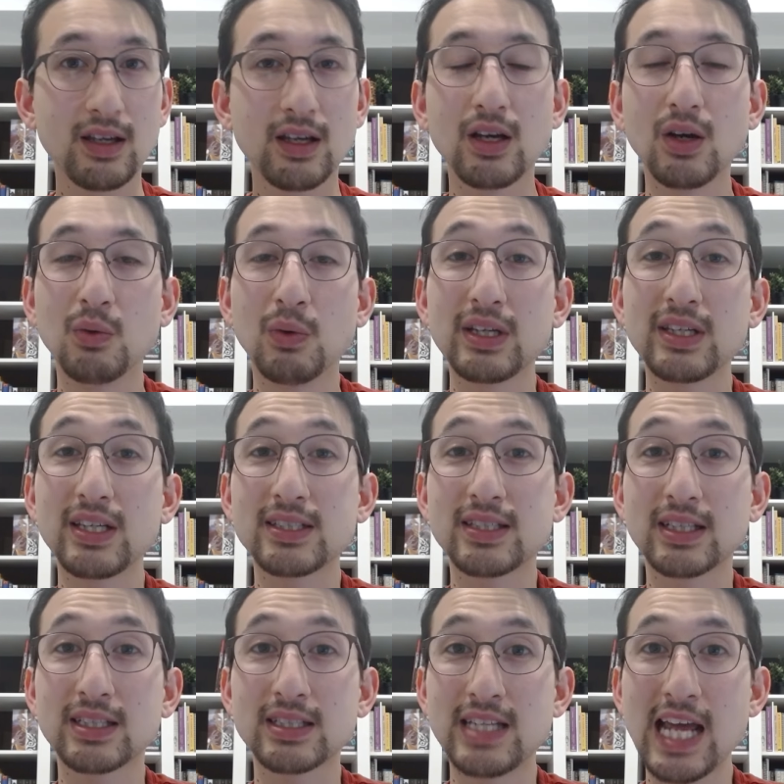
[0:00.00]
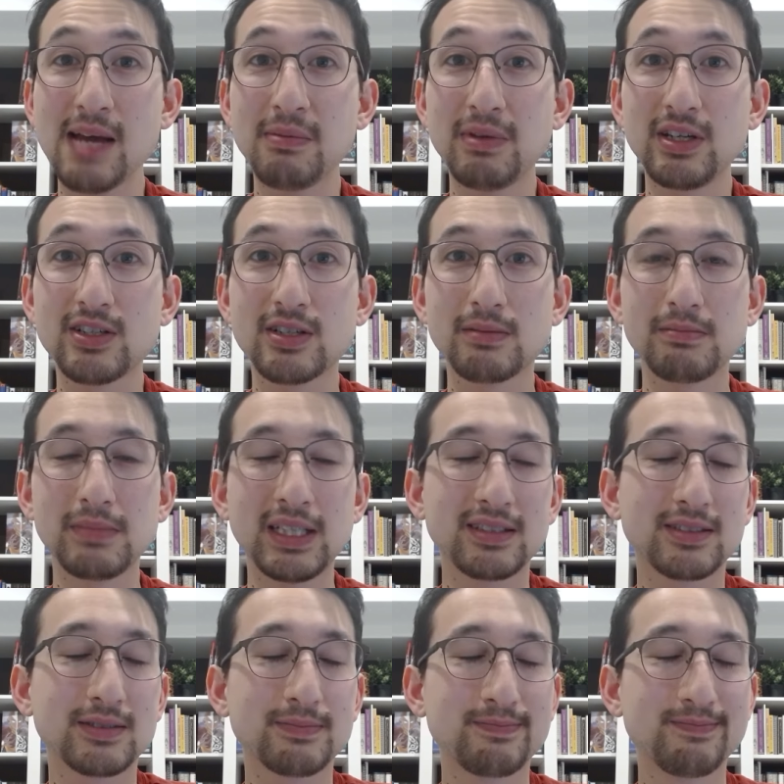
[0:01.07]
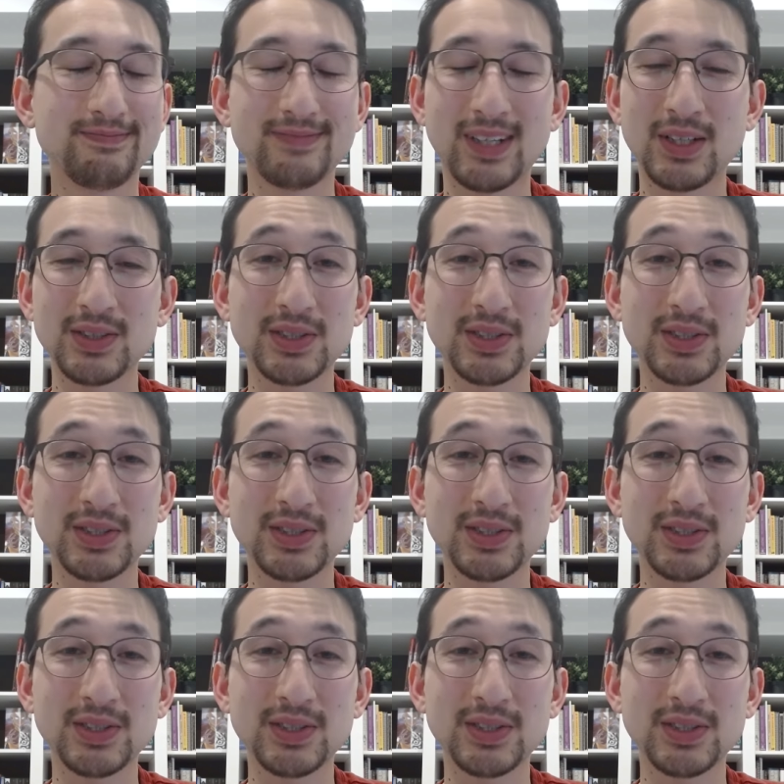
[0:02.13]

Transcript: 1d6 damage is also